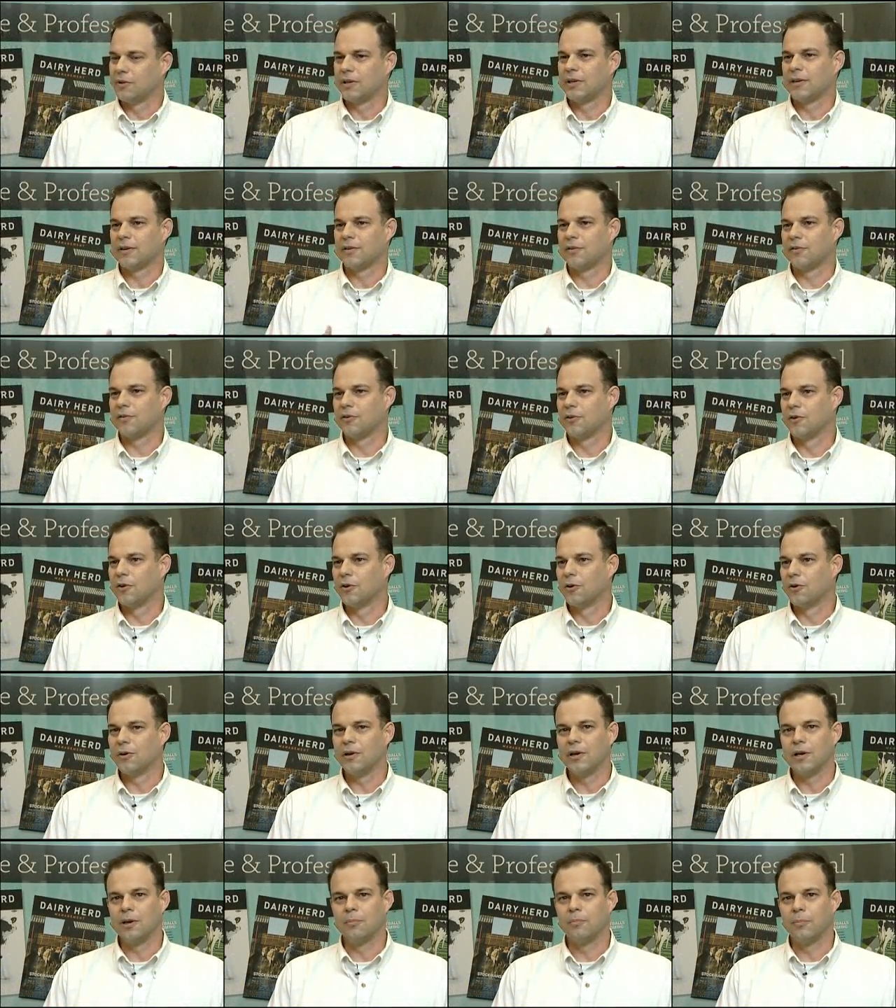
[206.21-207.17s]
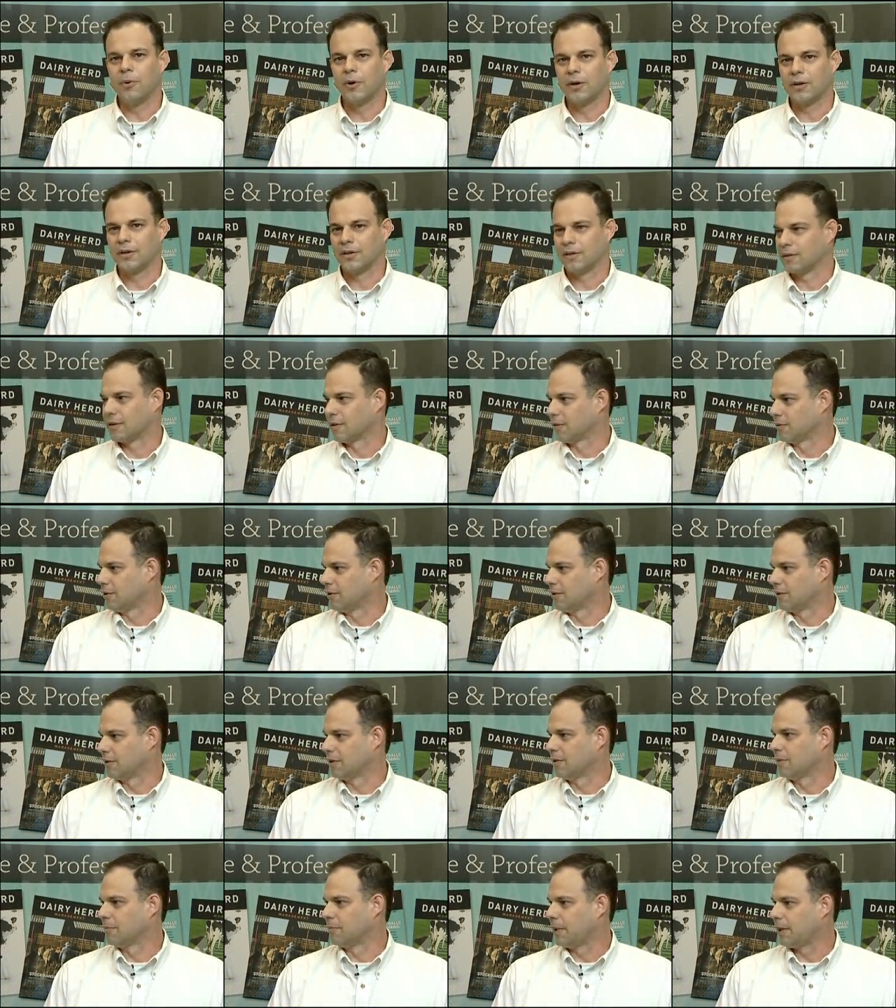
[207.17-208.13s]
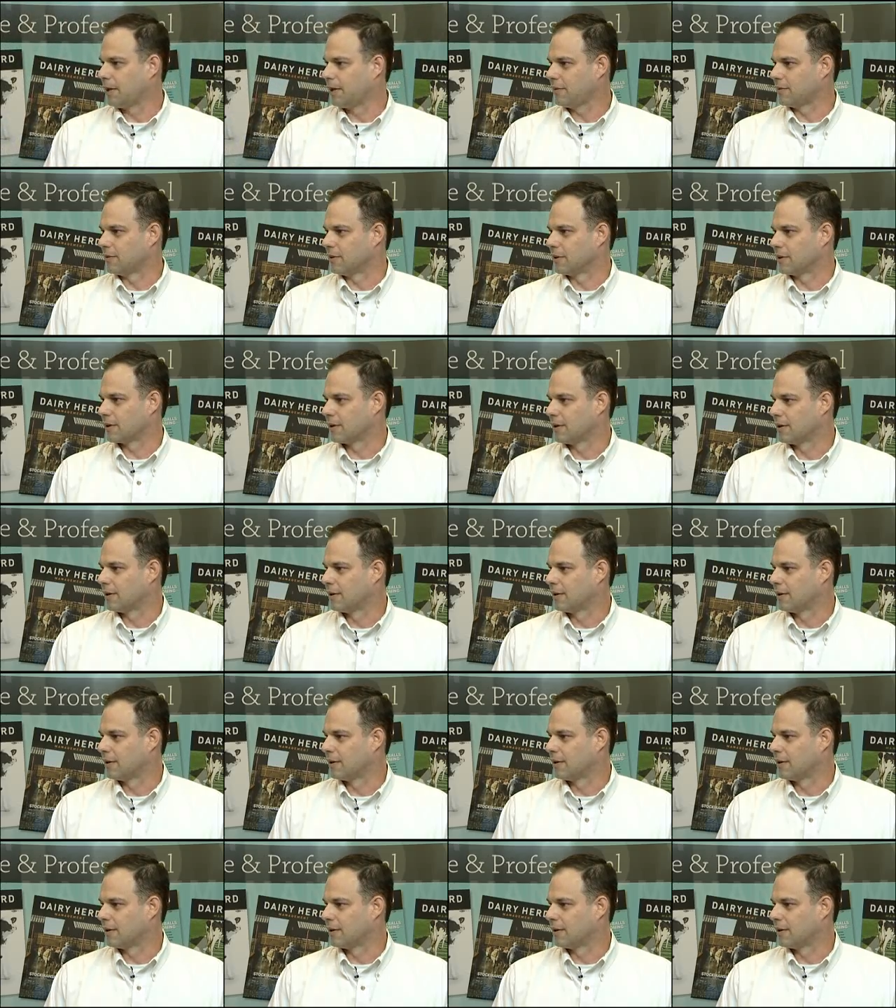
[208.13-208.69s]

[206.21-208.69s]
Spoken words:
they are so important, although they're basic.